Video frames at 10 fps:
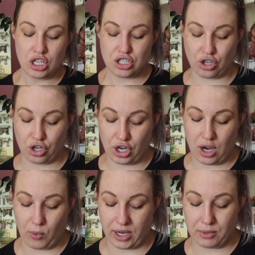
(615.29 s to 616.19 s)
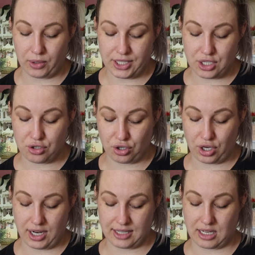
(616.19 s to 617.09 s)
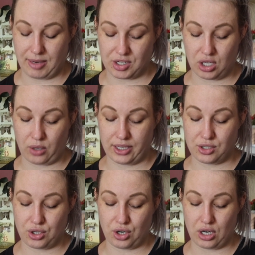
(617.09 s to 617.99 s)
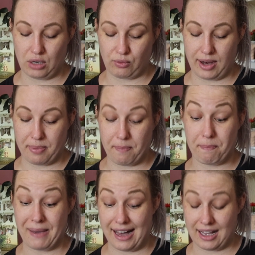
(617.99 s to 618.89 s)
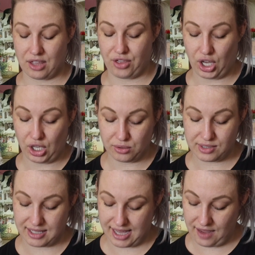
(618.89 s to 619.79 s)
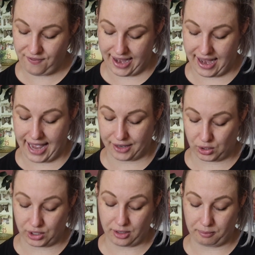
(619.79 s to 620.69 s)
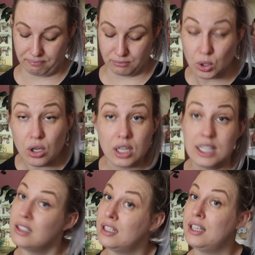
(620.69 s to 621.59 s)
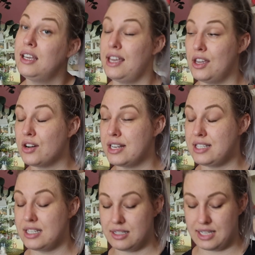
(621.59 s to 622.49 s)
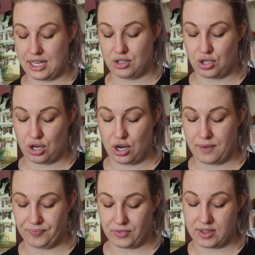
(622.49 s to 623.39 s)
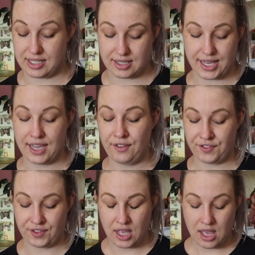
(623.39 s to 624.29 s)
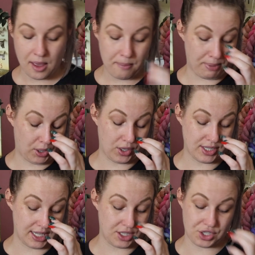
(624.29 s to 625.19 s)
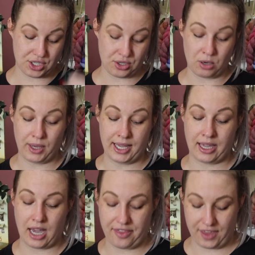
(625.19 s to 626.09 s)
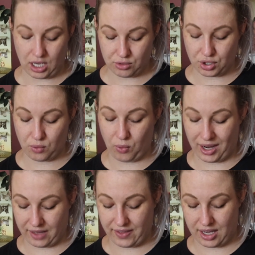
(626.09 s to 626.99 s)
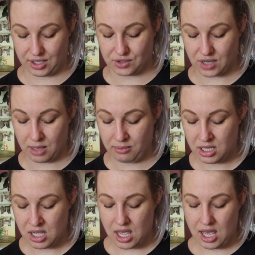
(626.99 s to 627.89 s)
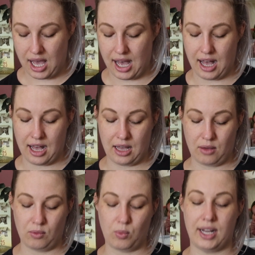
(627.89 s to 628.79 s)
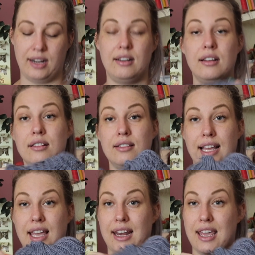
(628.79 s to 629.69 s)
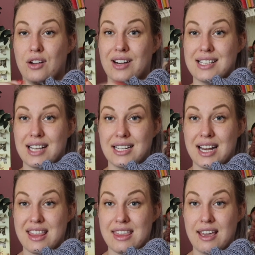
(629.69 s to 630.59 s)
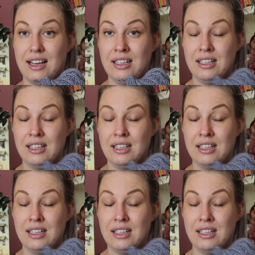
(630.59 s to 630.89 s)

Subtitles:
So what I'm going to do is I'm actually going to rip back the whole sleeve and add on more increases into the sleeve because it's just not working. I think I'll do one in the underarm, one like an increase underneath here.